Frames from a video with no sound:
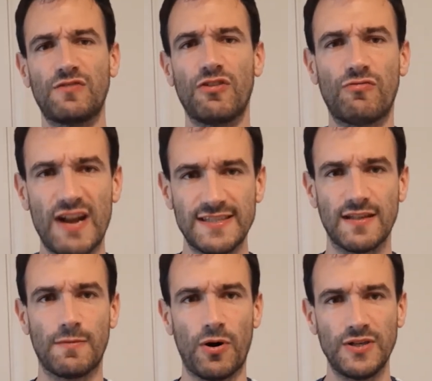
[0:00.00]
for the rest
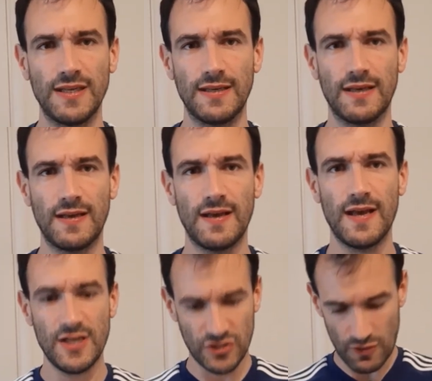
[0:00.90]
of the body.
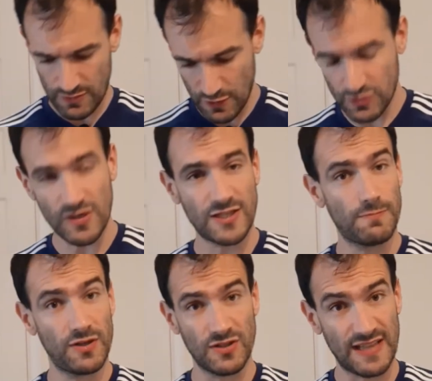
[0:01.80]
So you stretch a
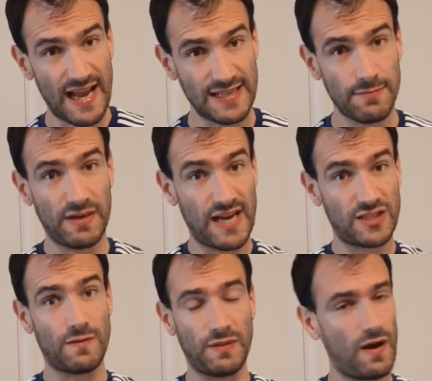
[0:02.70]
muscle, that has
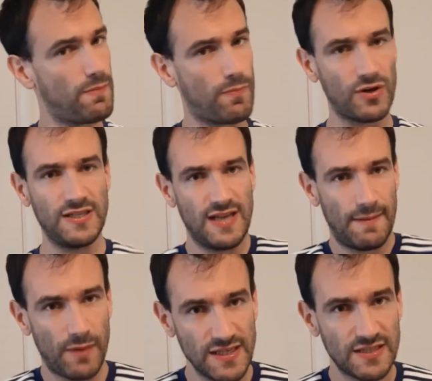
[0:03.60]
implications up in the upper body, that
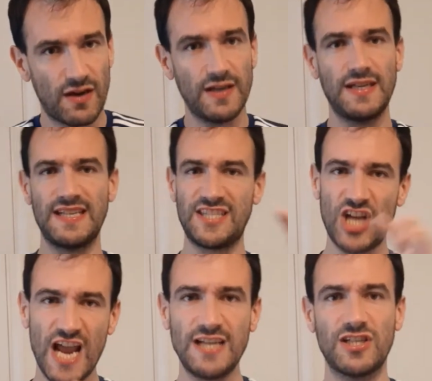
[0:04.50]
might tighten it,
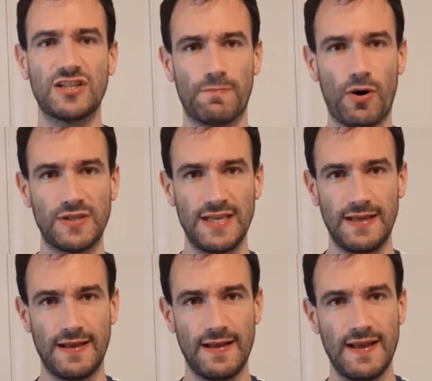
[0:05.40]
changes the body
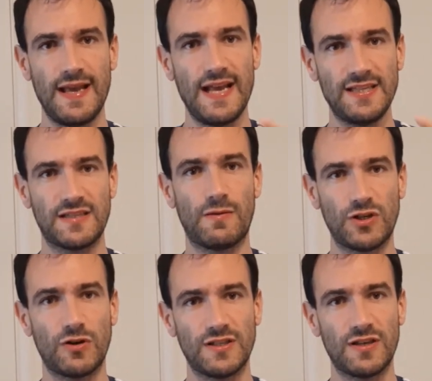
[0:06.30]
in
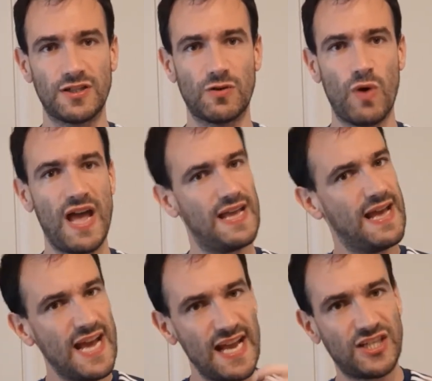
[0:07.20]
such a way.
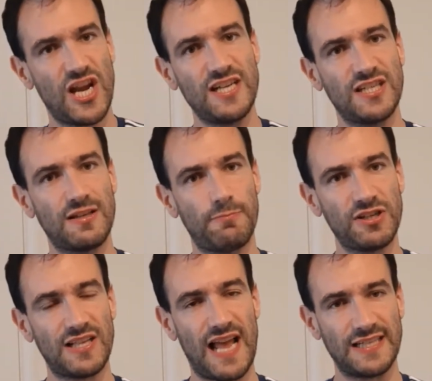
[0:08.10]
It changes the
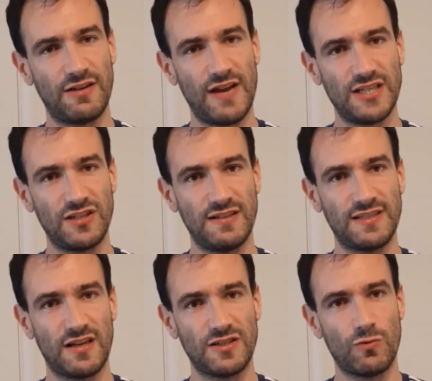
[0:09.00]
muscle activation in
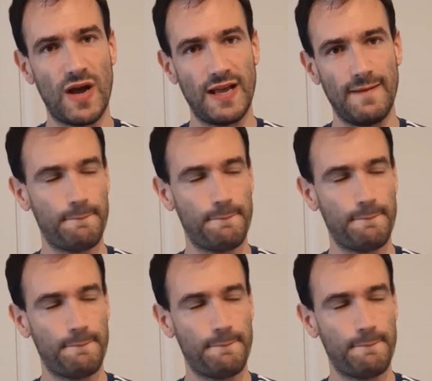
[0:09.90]
such a way.